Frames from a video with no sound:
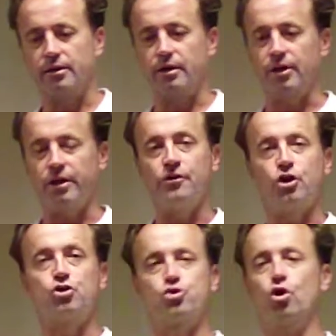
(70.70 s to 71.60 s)
in the
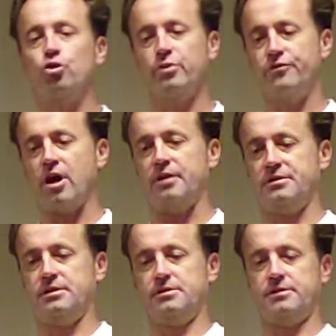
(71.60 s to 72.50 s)
control room we've got
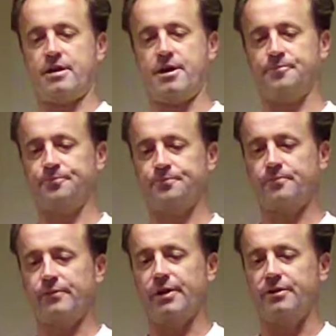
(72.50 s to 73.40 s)
these
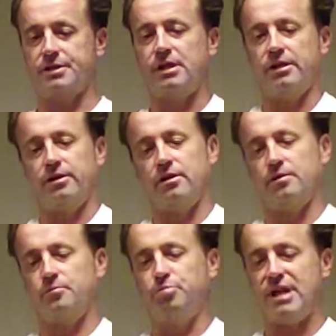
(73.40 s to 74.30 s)
clear